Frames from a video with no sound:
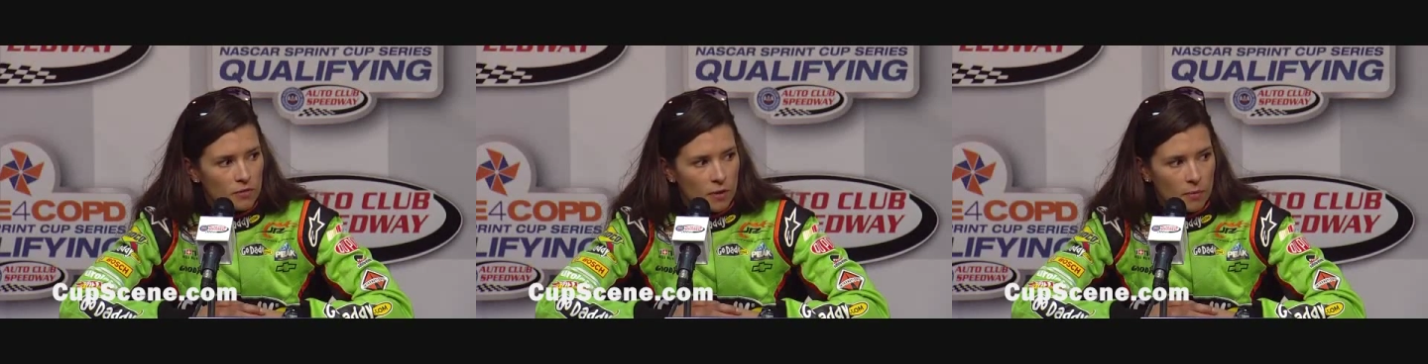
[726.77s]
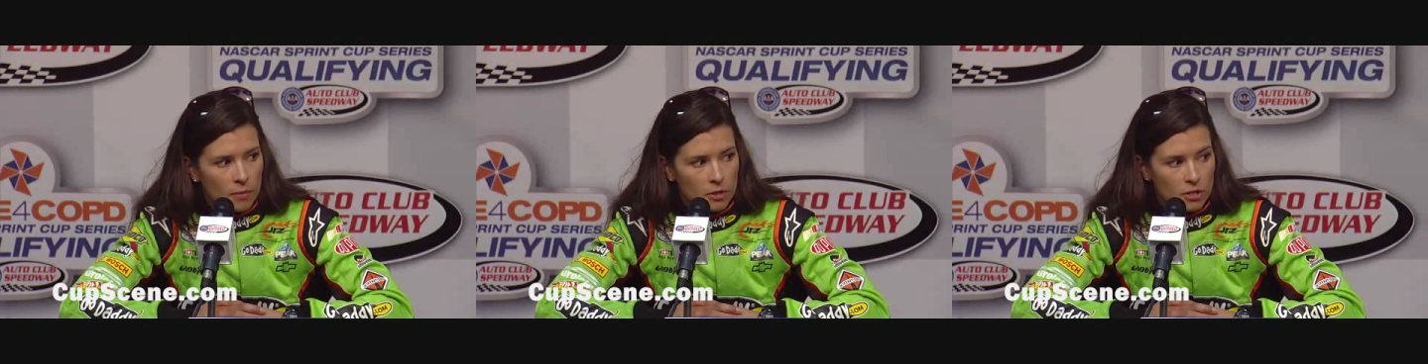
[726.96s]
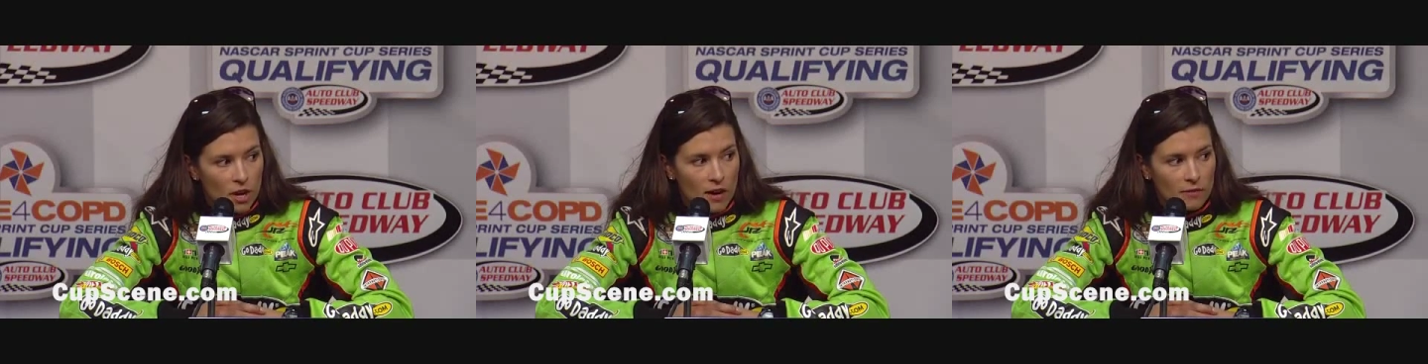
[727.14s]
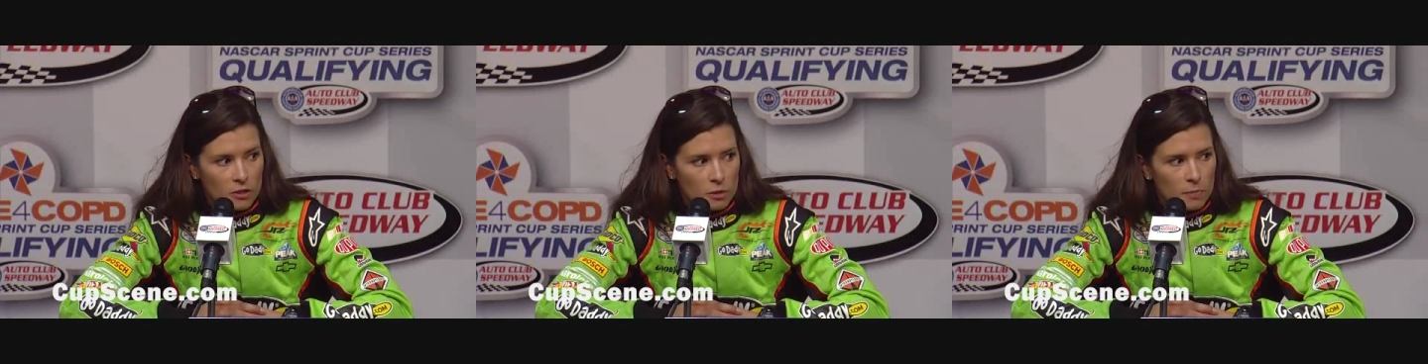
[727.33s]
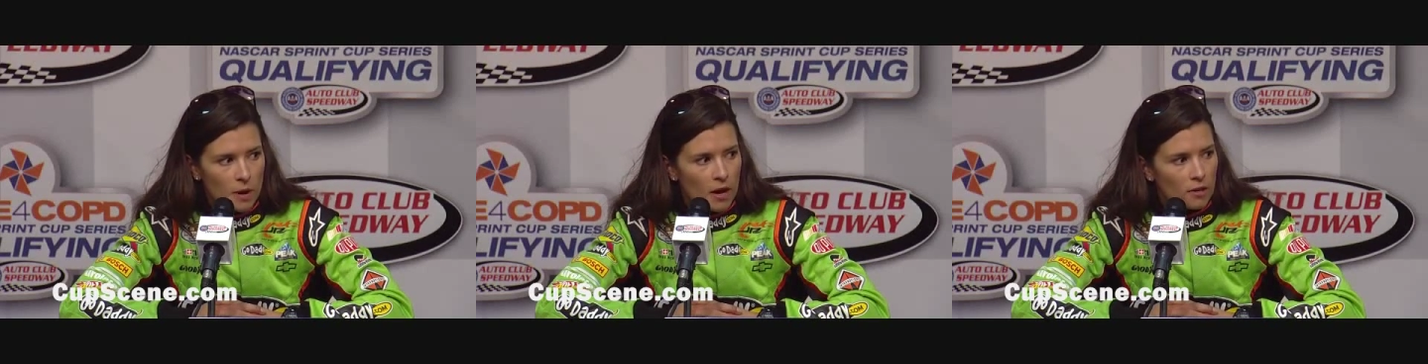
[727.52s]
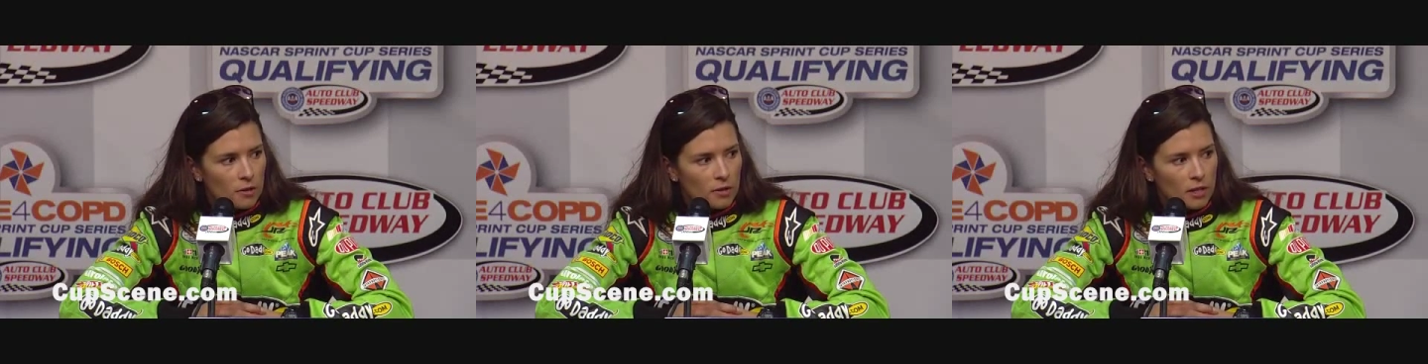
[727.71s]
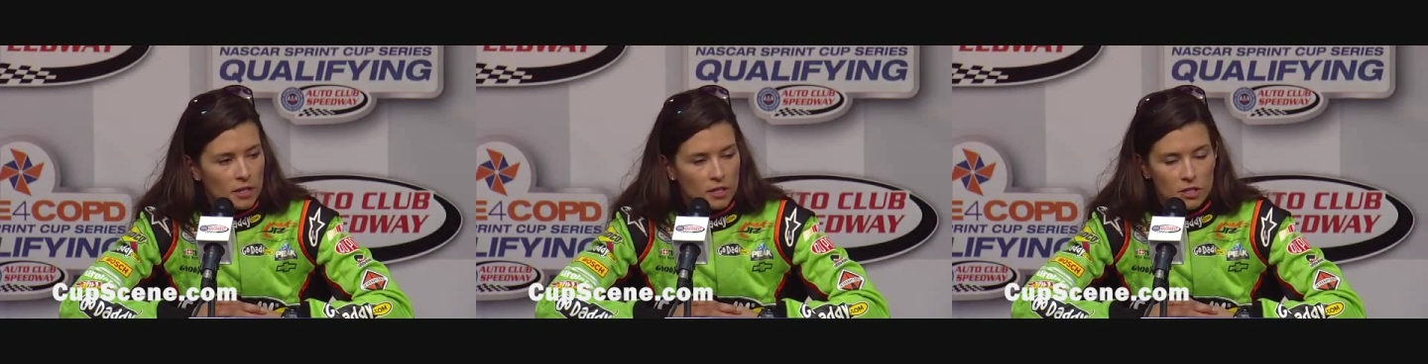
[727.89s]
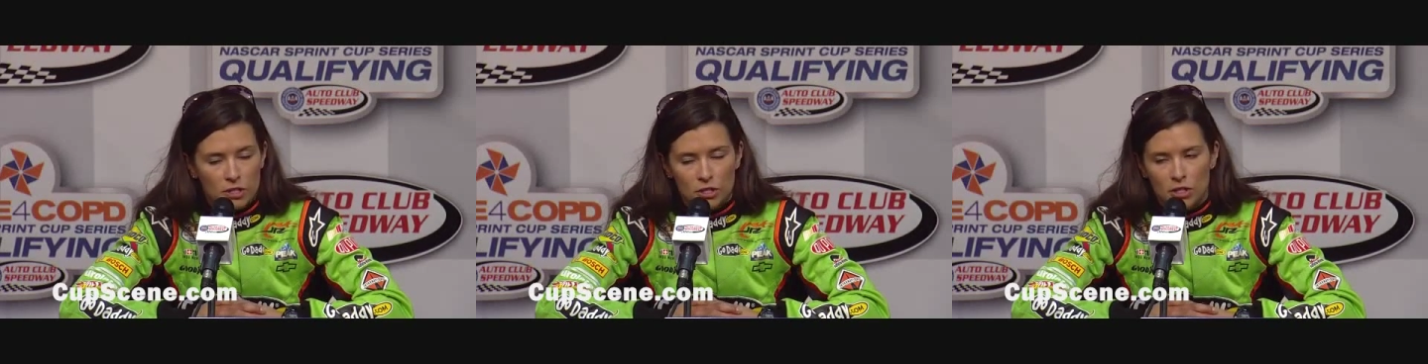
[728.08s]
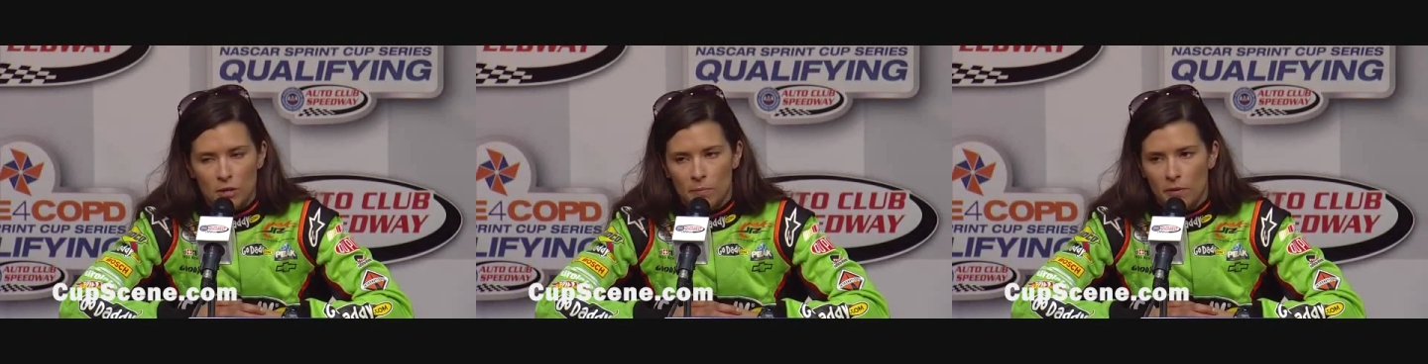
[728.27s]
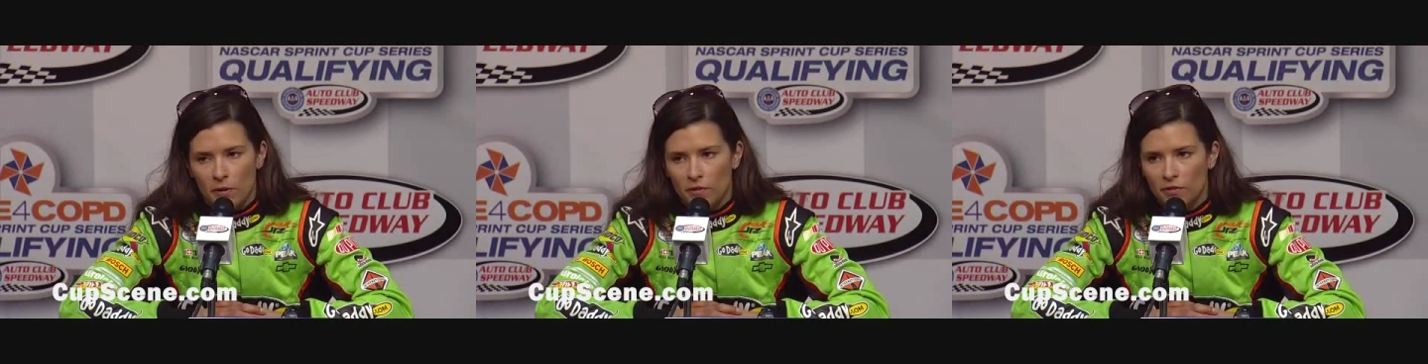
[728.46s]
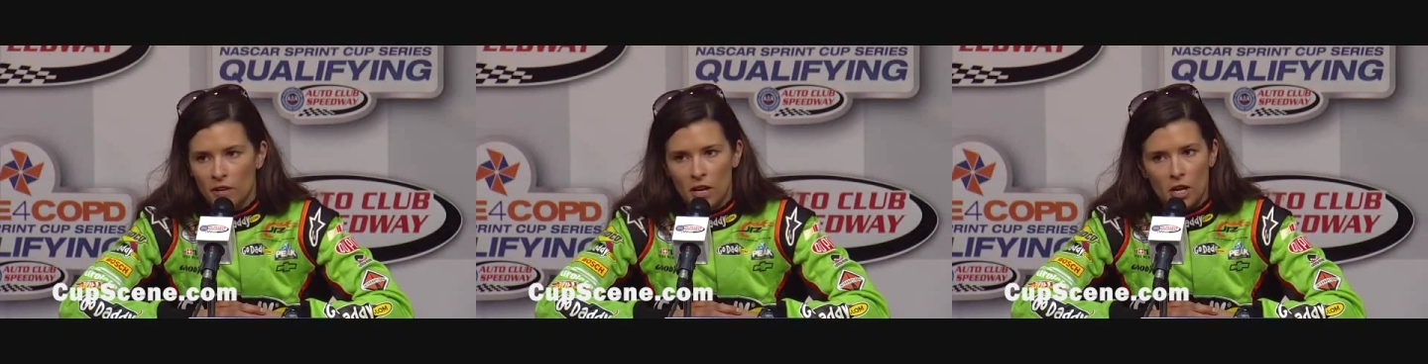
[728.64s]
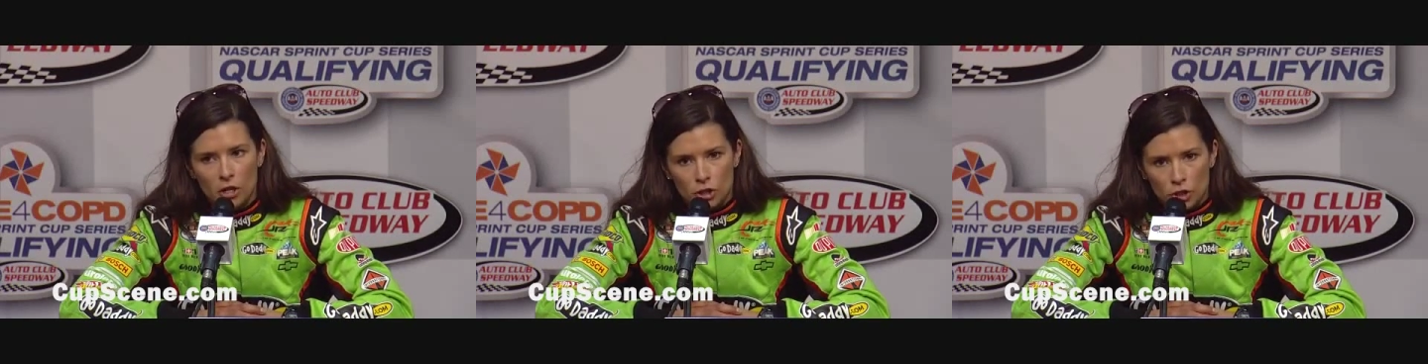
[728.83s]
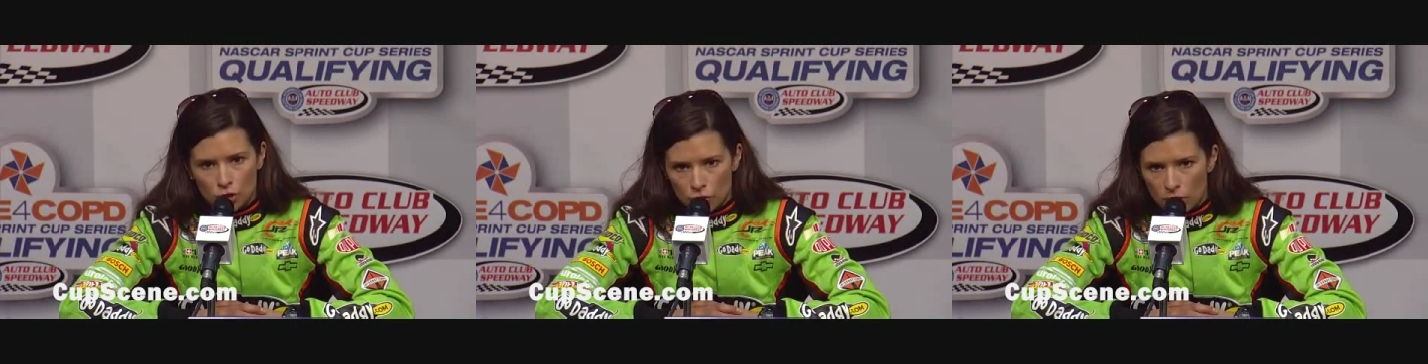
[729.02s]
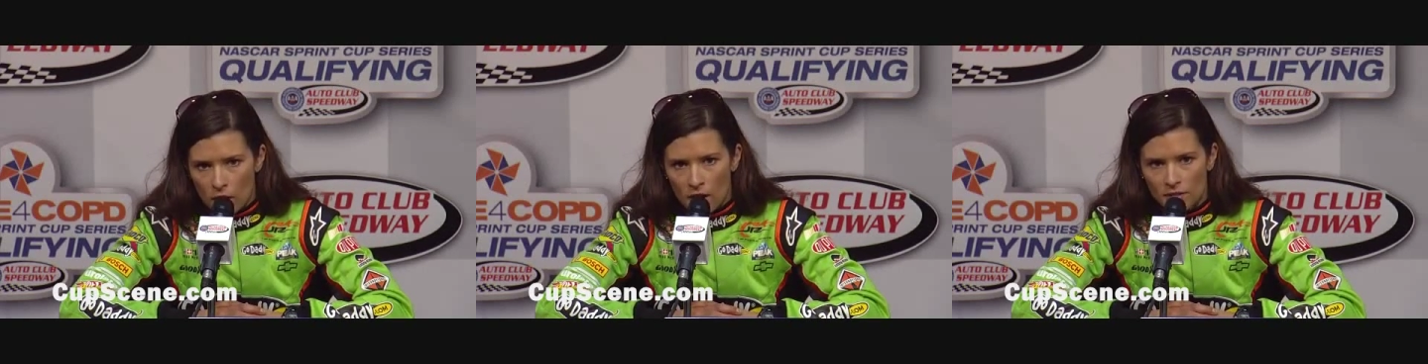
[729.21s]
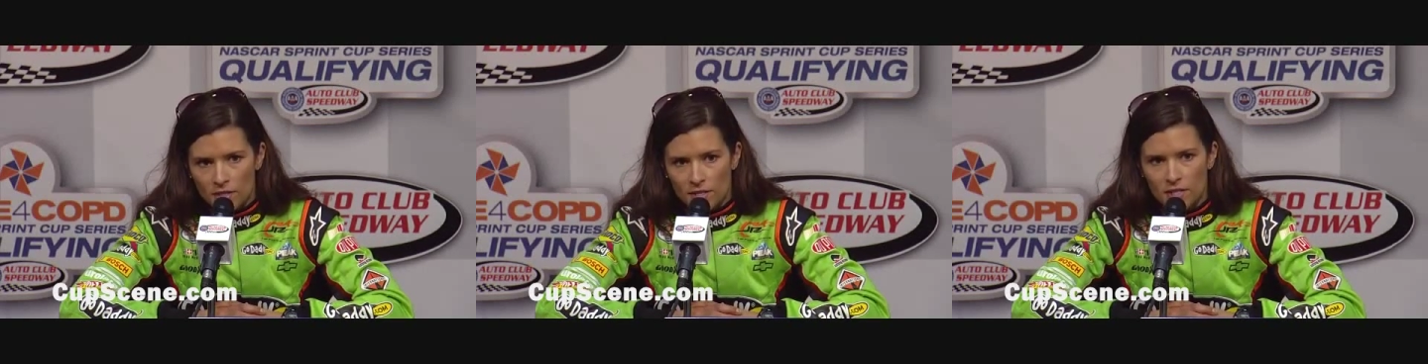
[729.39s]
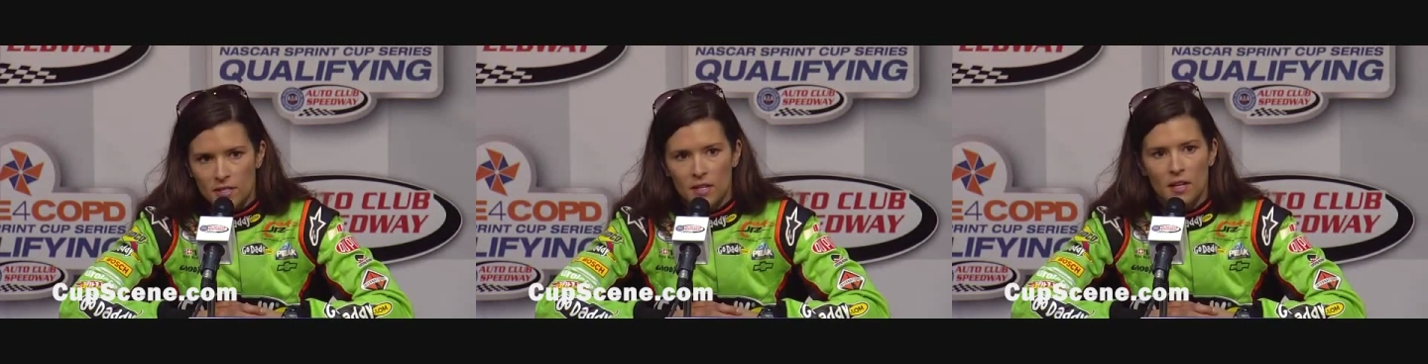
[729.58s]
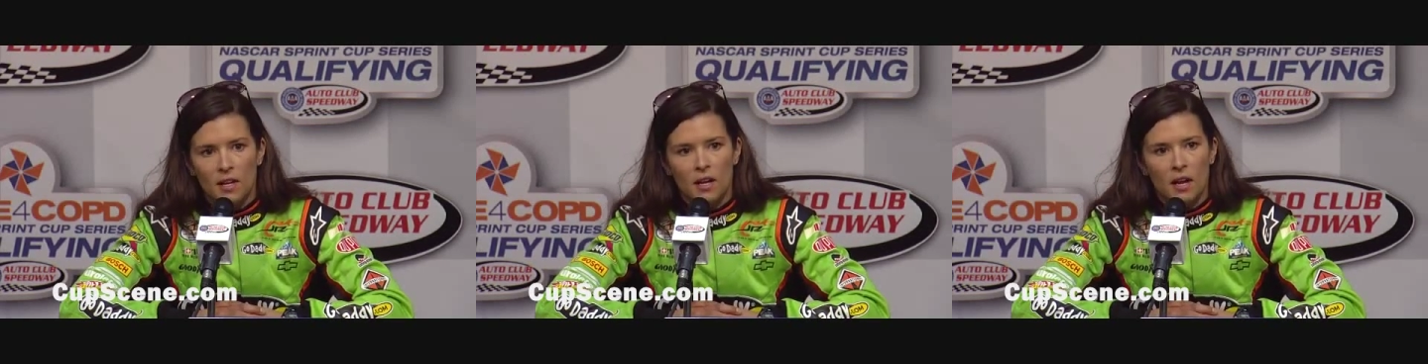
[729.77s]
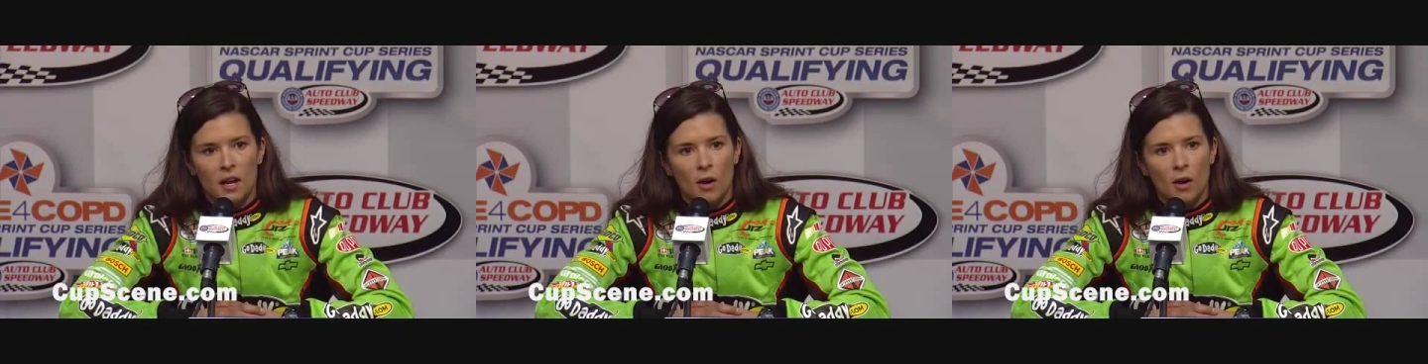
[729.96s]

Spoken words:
from a driver spotter relationship of trust,